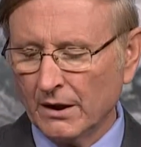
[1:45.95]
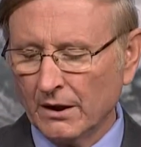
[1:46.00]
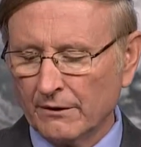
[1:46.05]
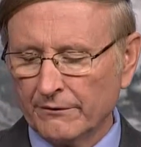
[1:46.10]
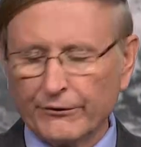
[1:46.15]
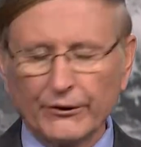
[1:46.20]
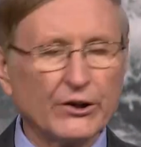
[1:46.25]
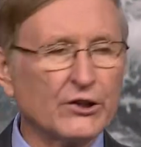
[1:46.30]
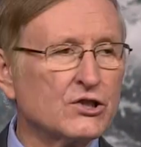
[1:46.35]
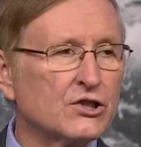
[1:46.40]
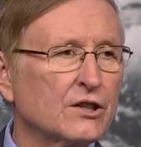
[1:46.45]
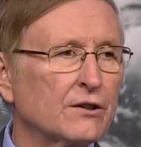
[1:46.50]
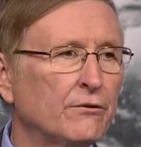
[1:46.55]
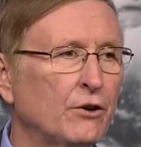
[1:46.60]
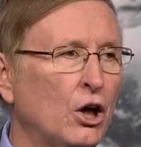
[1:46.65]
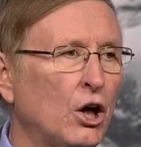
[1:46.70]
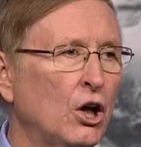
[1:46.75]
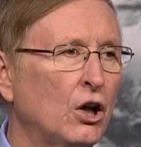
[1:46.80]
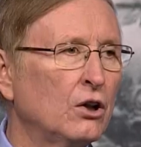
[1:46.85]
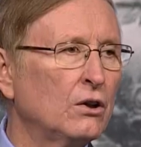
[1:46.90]
First of
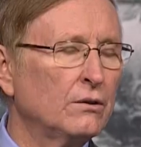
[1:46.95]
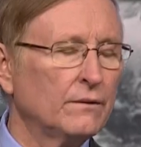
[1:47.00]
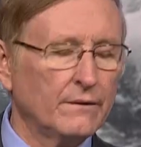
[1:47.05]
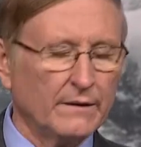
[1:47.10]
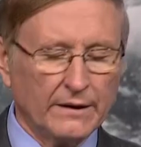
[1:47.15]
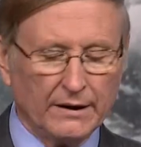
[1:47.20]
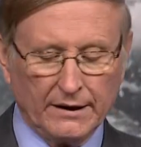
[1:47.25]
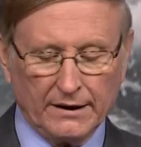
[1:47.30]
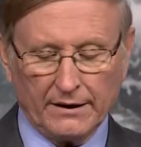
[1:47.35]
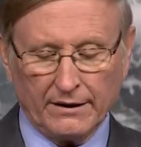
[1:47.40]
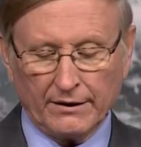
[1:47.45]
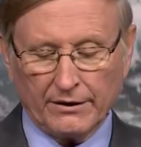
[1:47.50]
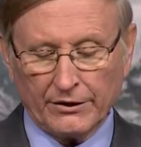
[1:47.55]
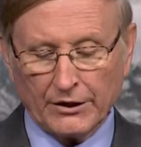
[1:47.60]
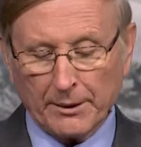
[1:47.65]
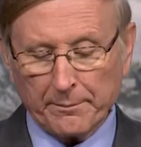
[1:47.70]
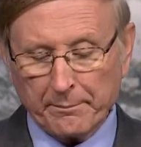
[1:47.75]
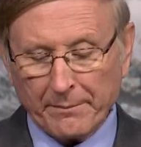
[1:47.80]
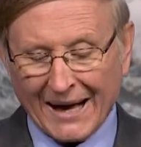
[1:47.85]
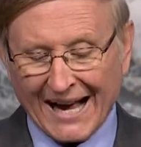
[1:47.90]
all,
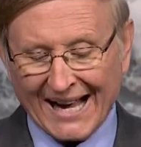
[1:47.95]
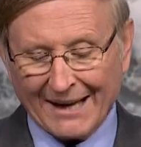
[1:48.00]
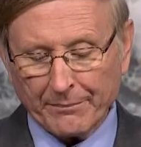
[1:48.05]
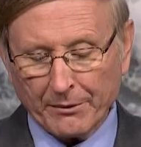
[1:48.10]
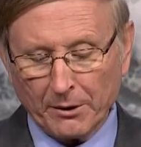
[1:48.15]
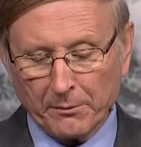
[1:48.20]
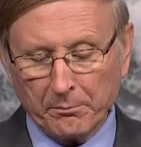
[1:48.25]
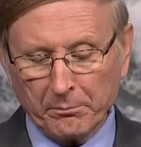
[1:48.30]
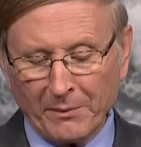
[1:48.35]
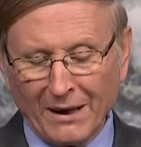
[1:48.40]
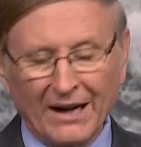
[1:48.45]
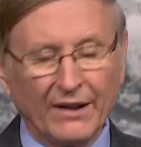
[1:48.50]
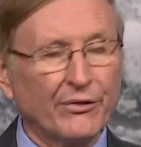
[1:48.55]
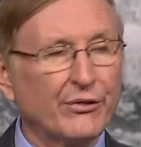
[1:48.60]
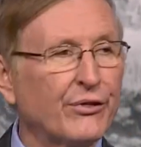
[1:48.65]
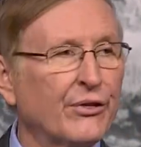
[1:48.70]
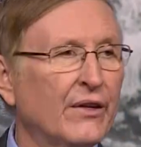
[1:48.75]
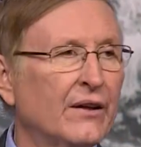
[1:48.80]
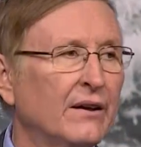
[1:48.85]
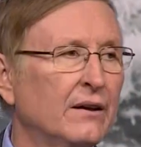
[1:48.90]
the Bible
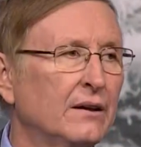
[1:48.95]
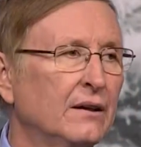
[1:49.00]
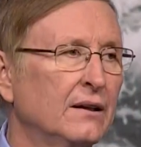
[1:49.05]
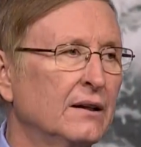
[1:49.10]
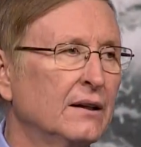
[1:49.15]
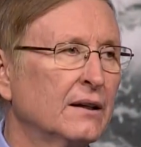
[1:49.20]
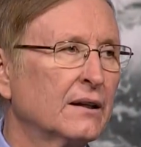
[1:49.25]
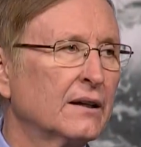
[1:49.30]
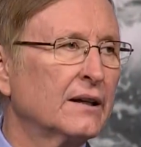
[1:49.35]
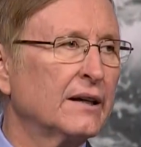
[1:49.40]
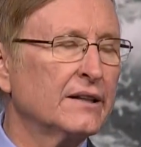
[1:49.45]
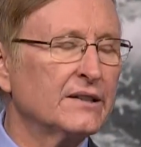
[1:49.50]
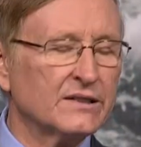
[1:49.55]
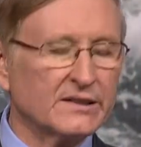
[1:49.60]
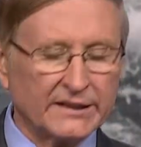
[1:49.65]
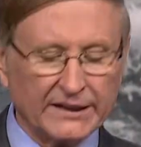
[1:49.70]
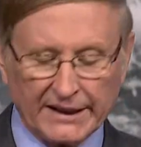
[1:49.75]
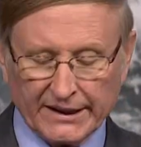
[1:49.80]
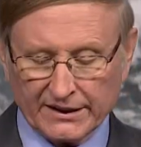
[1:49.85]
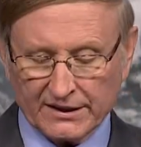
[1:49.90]
month
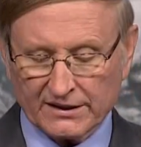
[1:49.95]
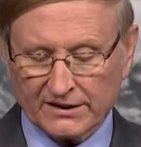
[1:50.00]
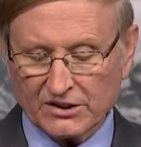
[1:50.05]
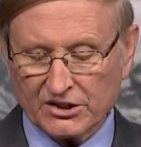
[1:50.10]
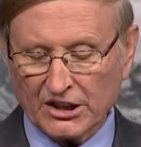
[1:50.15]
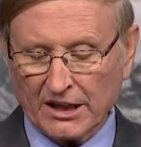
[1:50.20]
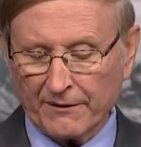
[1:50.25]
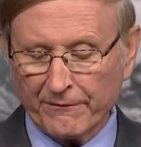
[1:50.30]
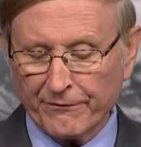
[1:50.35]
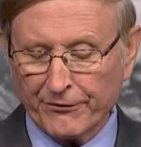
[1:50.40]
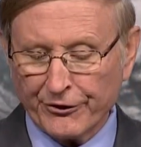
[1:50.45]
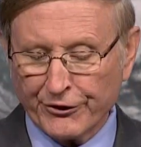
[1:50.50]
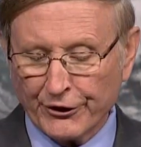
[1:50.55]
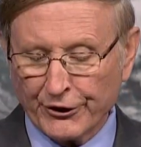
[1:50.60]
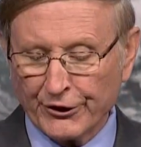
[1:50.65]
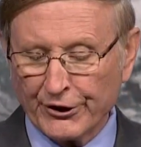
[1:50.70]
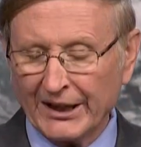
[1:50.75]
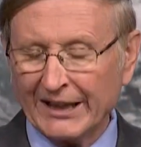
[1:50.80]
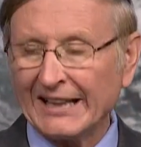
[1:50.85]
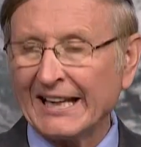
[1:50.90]
consists of
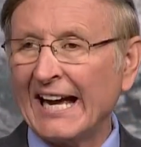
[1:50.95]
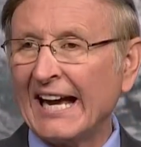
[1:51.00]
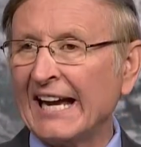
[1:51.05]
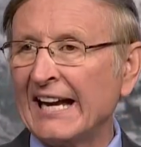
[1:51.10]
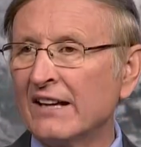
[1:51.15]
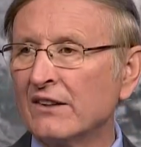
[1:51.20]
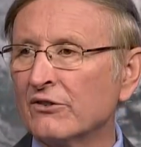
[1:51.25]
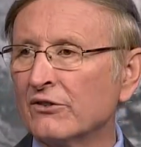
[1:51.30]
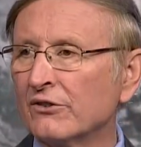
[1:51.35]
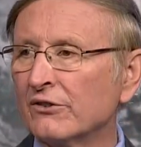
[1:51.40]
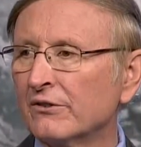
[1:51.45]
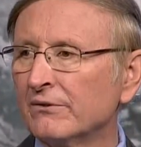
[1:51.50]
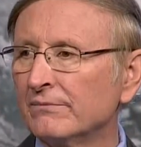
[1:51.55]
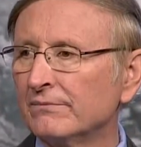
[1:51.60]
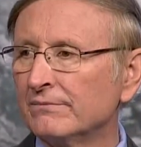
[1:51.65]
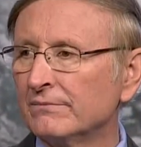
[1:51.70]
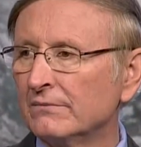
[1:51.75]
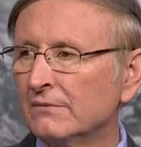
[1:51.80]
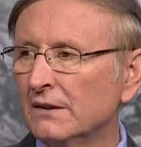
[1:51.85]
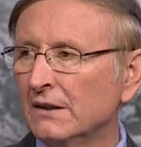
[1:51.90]
30 days.
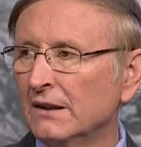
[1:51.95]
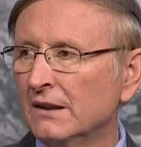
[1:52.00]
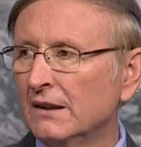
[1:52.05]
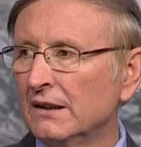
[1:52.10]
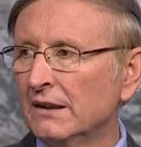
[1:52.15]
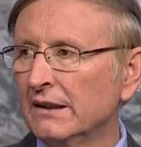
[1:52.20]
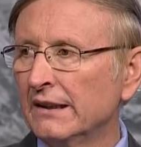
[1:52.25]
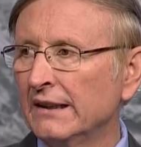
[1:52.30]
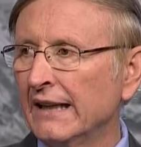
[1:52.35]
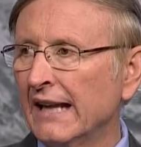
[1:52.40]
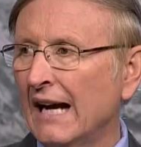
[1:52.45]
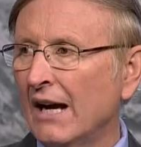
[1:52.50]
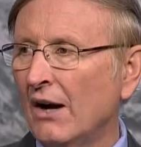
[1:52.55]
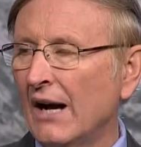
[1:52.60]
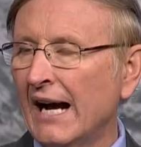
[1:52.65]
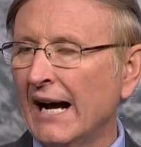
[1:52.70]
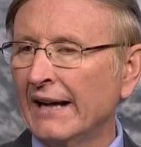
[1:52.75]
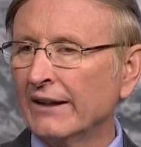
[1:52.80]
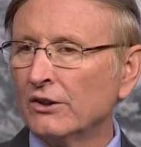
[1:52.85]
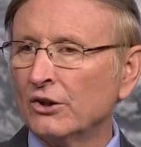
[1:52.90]
Now,
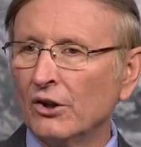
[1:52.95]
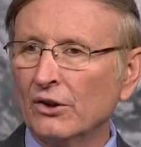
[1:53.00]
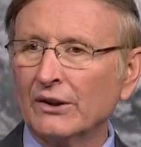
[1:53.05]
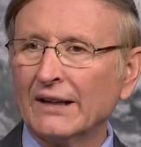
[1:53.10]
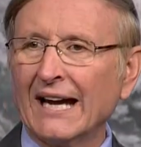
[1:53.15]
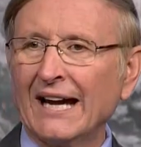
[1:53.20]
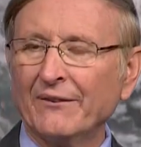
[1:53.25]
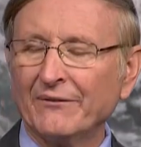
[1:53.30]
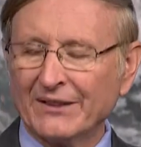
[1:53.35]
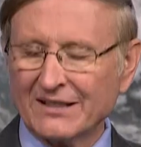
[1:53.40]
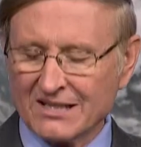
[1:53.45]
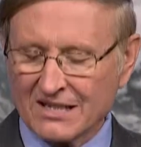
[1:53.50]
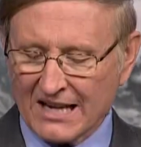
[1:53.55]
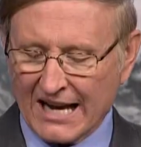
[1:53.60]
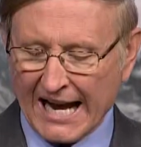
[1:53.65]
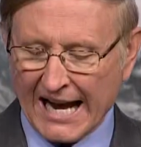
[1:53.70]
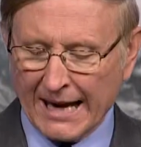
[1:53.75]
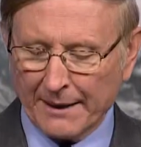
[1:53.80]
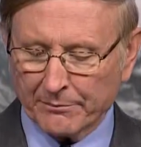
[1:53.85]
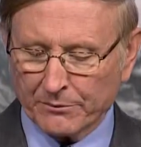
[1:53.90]
I don't have the
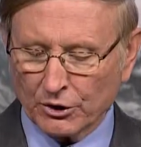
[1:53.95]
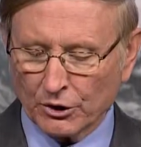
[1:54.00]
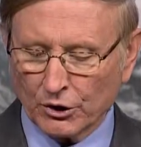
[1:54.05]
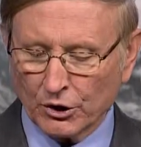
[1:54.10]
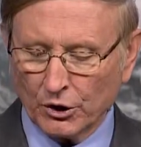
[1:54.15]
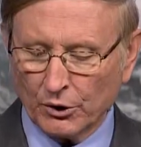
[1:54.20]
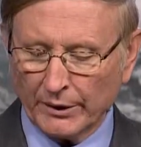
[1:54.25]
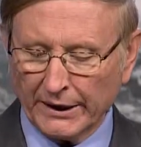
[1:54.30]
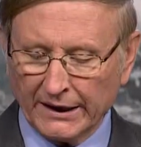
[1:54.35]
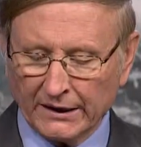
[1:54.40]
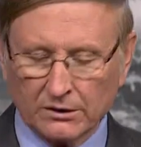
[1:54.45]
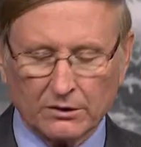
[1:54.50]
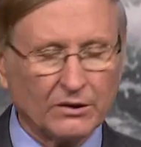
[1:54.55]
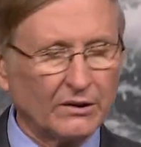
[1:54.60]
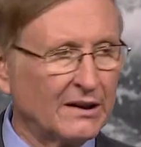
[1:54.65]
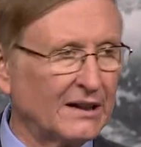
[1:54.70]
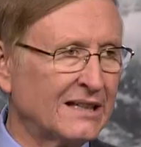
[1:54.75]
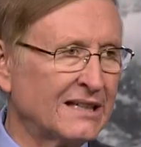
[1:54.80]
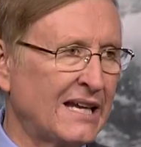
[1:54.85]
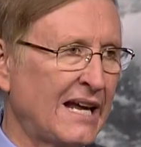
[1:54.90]
time to go into
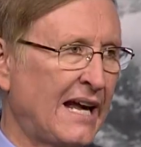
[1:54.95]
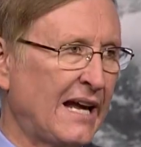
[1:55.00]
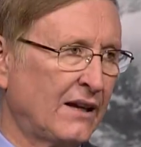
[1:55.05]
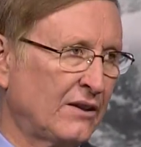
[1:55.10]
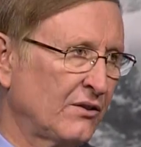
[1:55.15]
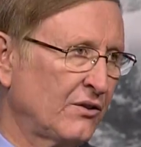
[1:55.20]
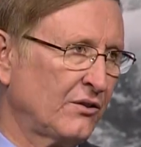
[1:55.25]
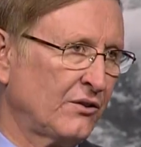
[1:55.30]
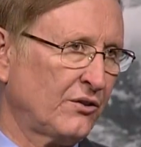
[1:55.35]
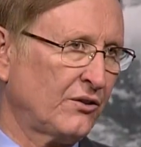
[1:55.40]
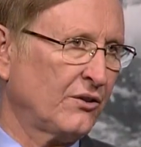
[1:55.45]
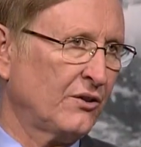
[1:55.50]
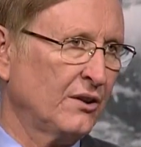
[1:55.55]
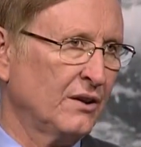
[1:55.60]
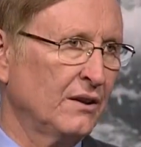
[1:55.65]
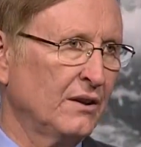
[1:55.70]
the texts